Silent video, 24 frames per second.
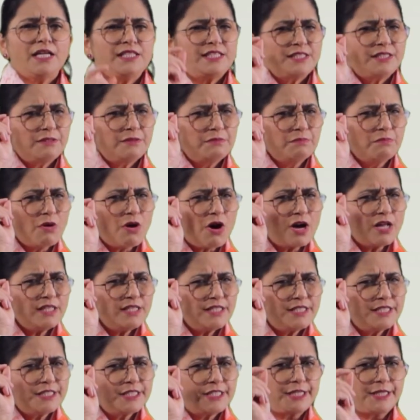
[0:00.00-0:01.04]
small
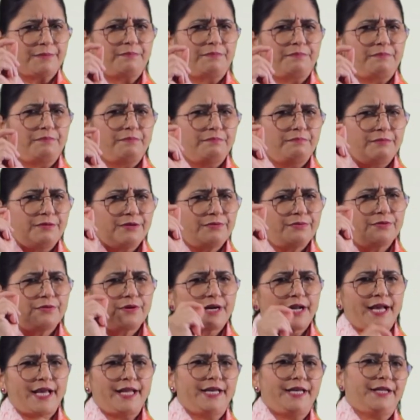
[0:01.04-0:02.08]
tip before
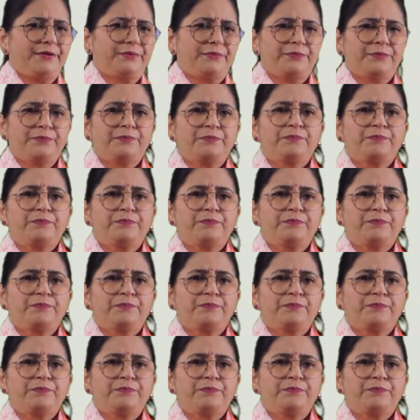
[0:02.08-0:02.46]
I leave.